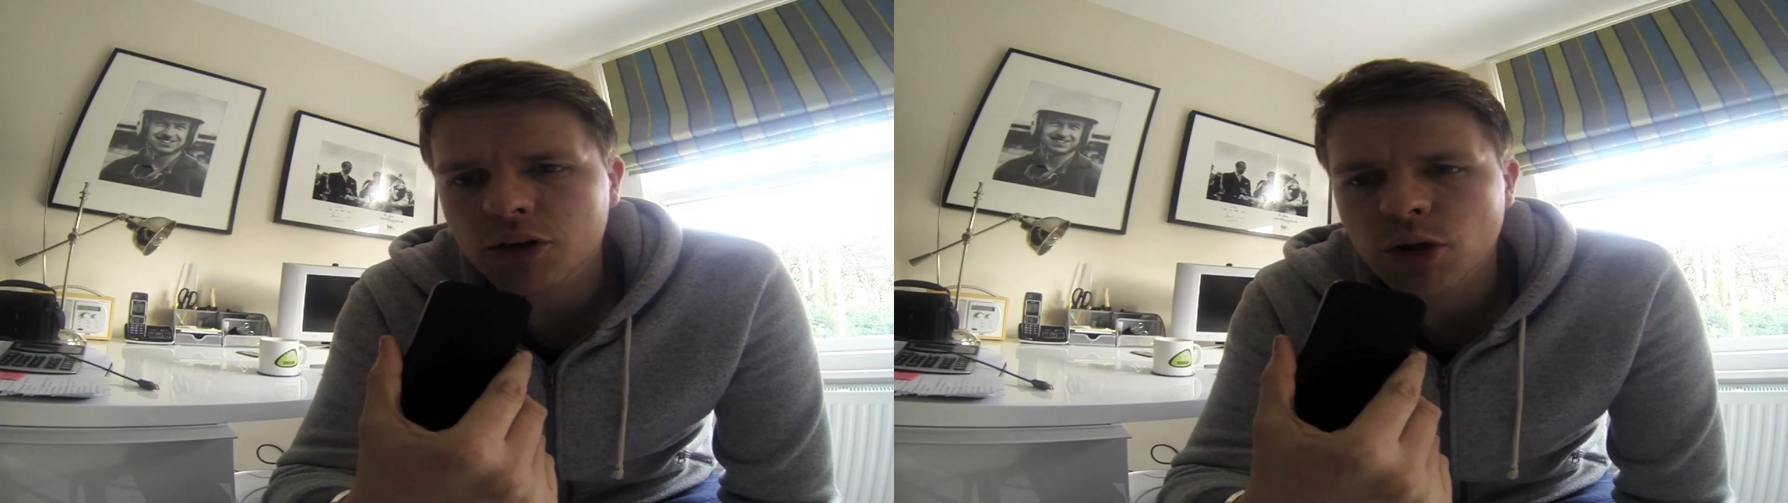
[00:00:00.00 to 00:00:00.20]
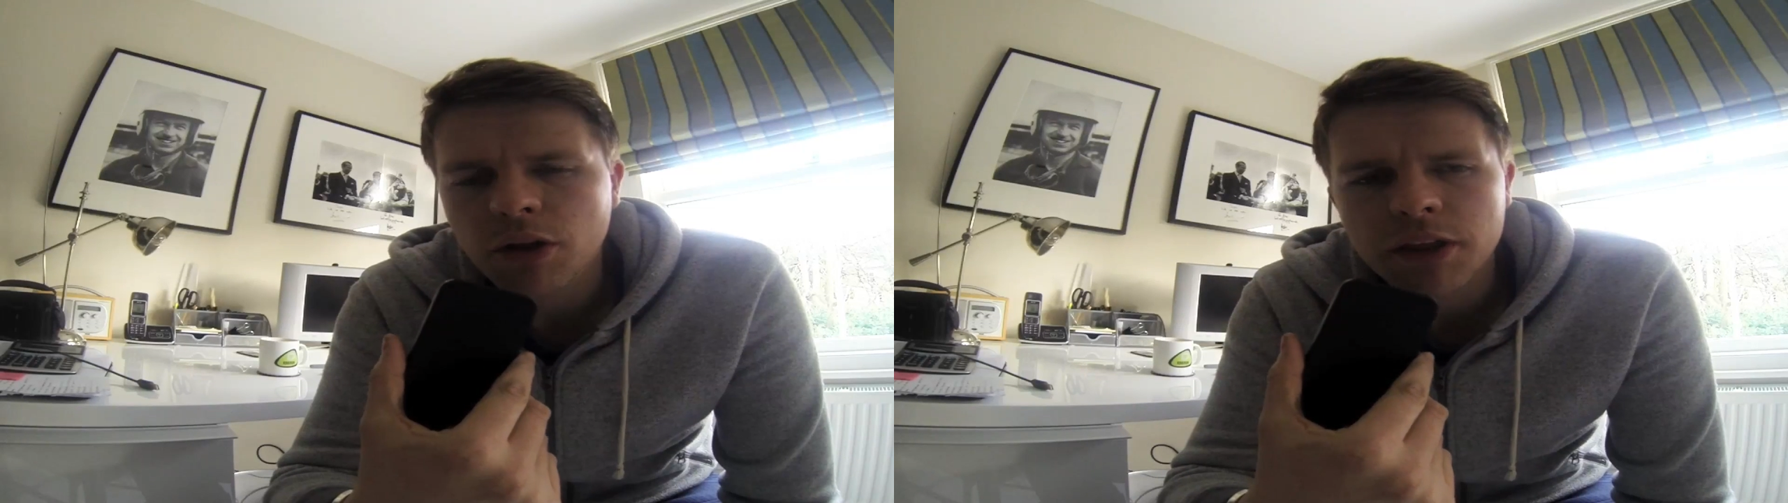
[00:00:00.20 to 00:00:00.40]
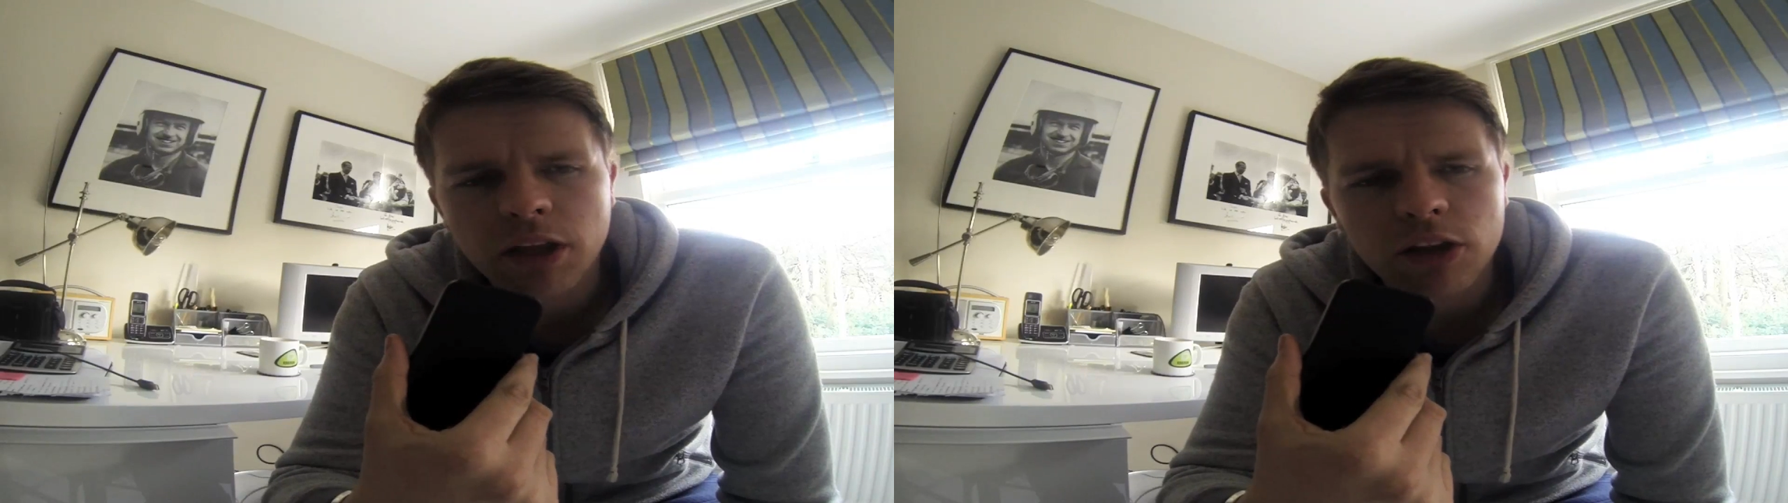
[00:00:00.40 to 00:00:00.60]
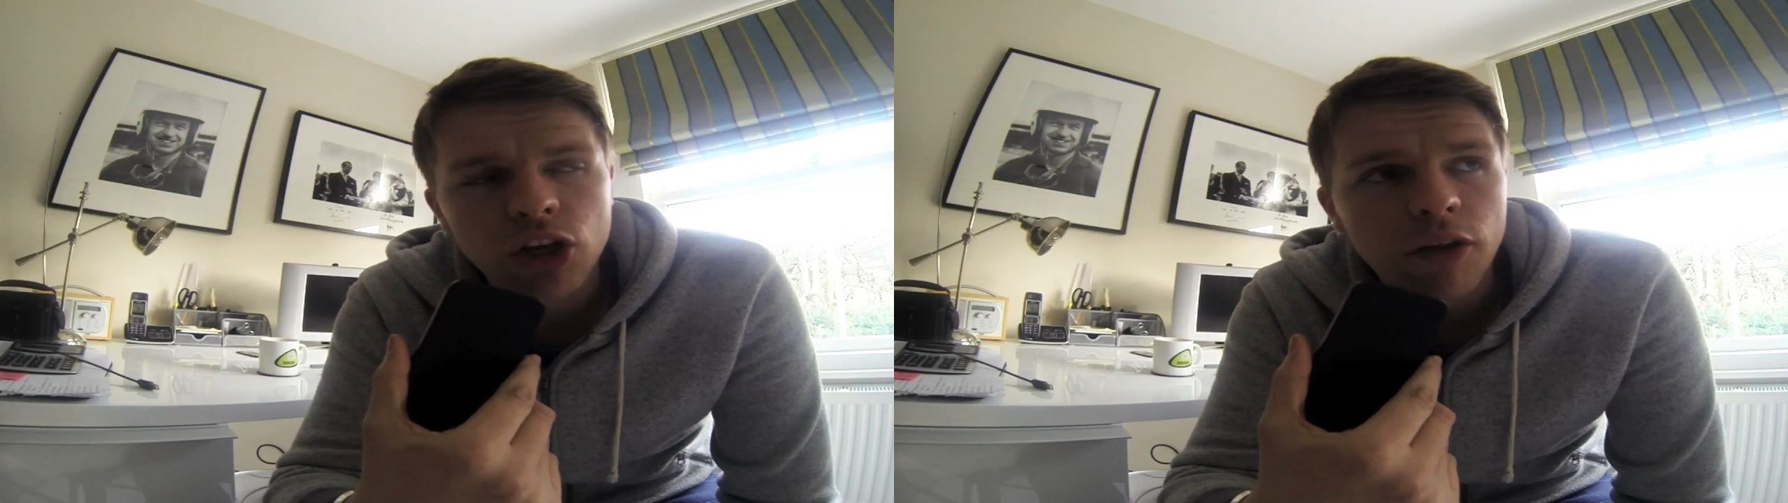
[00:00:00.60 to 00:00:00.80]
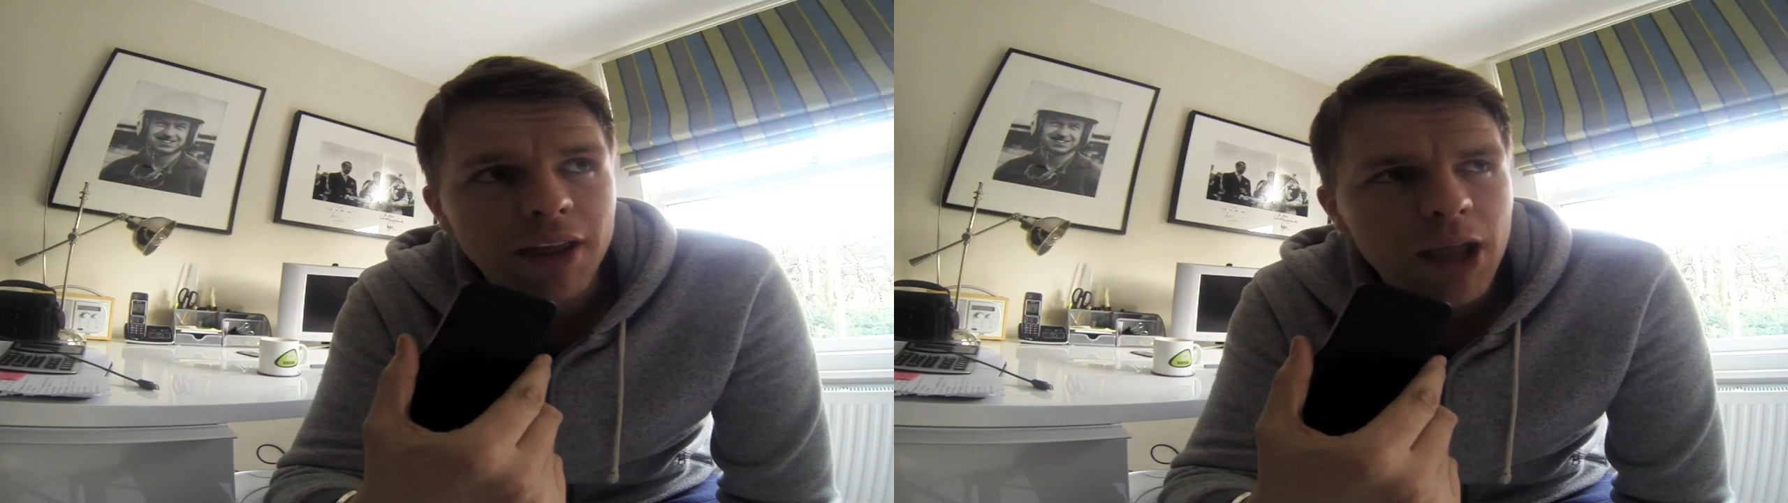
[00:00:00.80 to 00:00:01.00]
So I think you
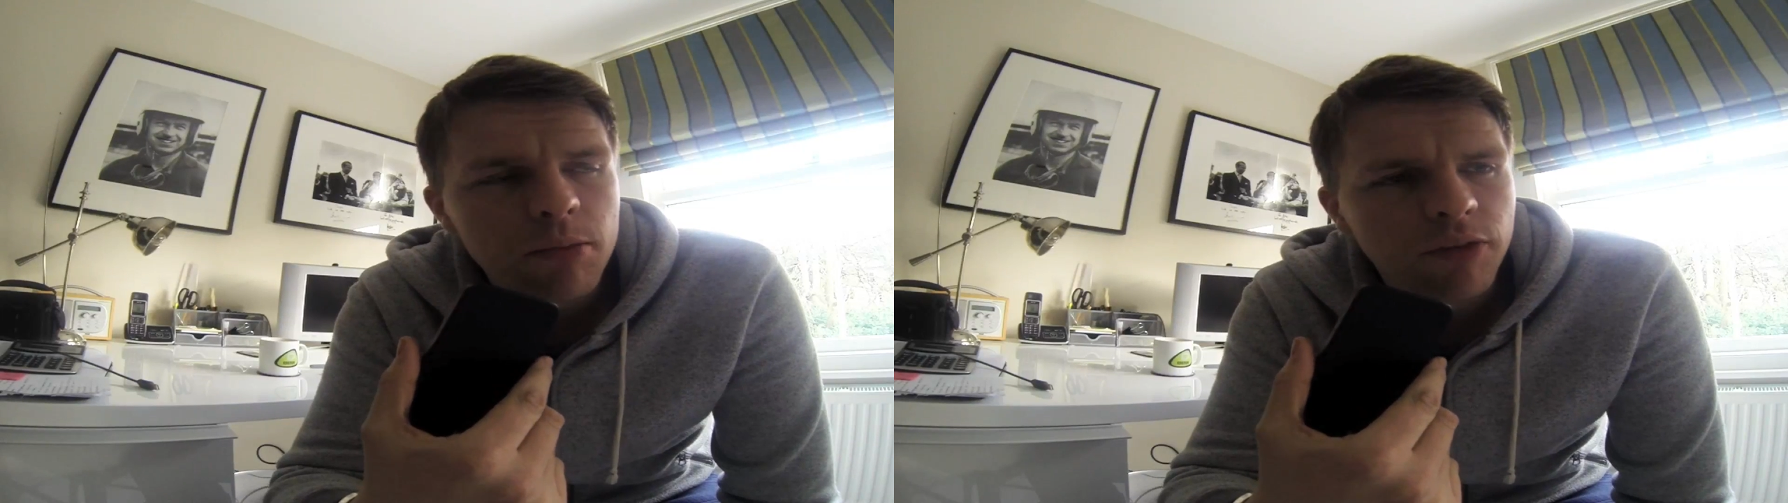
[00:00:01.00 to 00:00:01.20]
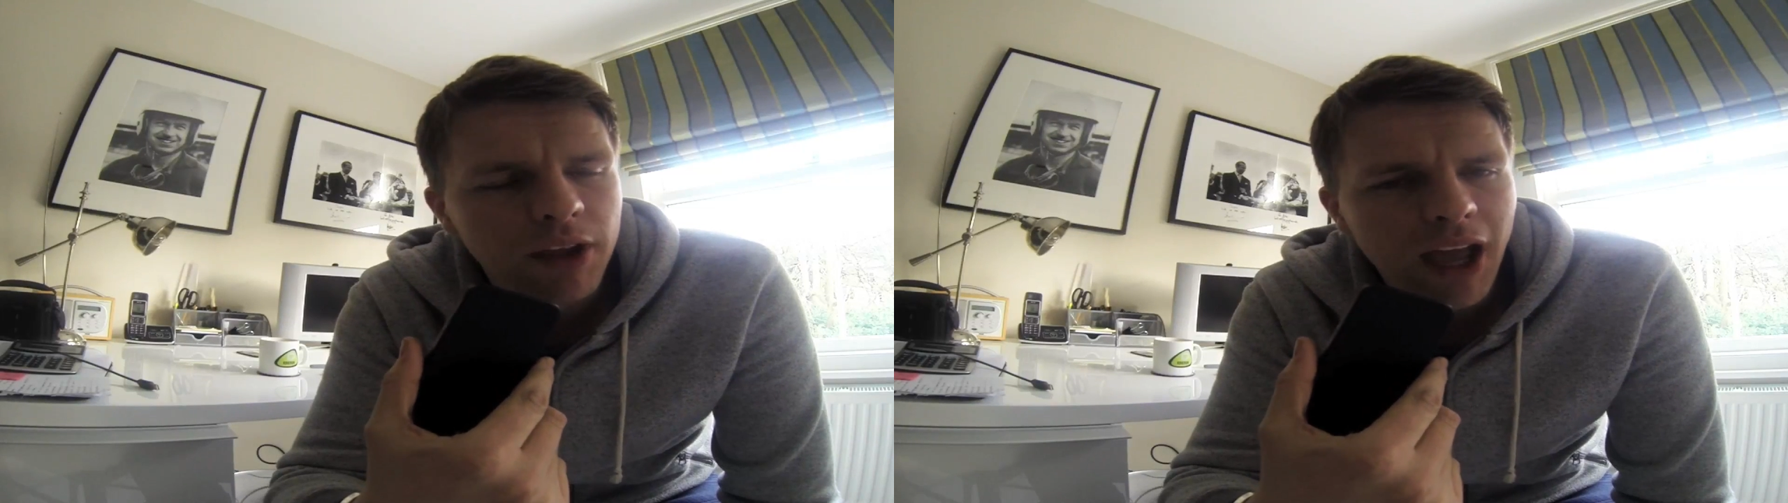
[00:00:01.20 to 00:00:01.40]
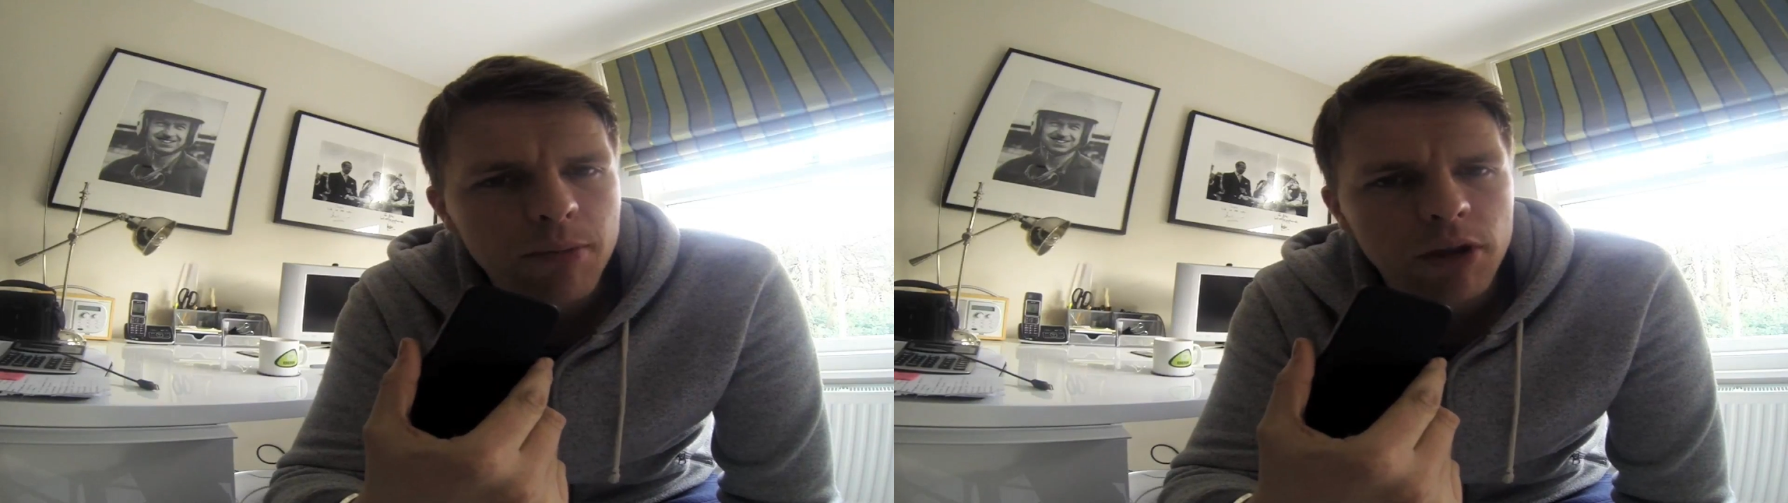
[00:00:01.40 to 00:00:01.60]
know the aim of the game